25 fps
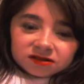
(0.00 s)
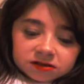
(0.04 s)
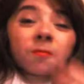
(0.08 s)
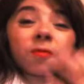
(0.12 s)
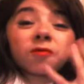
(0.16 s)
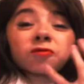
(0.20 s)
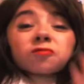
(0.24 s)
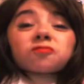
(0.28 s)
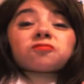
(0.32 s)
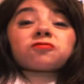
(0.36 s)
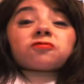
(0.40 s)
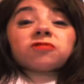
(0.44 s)

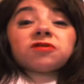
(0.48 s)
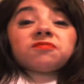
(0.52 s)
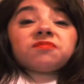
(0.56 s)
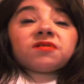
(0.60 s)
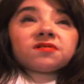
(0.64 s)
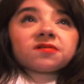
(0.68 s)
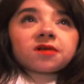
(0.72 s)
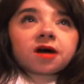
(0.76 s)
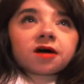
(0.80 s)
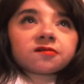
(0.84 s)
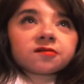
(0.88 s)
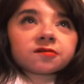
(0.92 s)
But they're really
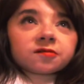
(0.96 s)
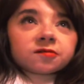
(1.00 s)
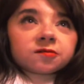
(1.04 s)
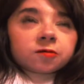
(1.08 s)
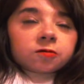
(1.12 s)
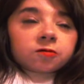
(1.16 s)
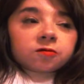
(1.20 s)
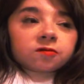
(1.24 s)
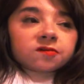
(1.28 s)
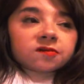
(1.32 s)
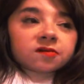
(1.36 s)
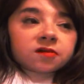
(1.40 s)
fantastic
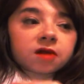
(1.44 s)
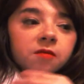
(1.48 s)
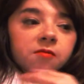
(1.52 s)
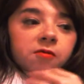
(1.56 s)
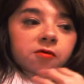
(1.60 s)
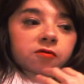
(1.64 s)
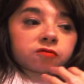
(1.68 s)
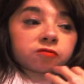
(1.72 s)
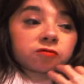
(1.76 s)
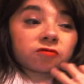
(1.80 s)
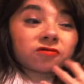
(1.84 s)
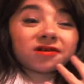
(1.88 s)
shows, and they
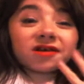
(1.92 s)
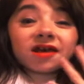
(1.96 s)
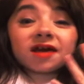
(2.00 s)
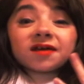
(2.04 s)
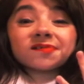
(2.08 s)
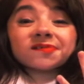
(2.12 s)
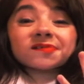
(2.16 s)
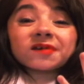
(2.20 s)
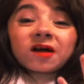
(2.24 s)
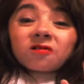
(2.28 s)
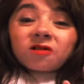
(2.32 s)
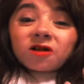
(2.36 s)
both really
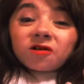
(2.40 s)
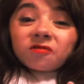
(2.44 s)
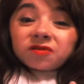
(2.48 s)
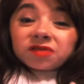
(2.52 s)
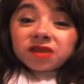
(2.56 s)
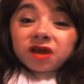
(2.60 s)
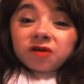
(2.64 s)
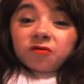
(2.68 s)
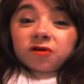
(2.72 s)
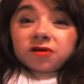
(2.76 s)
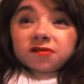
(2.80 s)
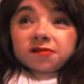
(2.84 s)
excel at what
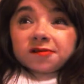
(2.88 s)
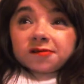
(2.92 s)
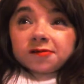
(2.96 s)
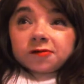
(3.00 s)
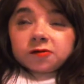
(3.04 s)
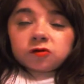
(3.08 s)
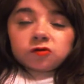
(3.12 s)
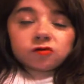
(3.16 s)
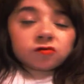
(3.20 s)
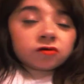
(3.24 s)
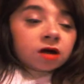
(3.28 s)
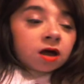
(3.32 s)
they want to
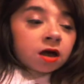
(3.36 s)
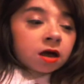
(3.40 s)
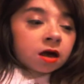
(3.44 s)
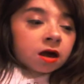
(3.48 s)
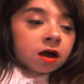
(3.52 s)
do,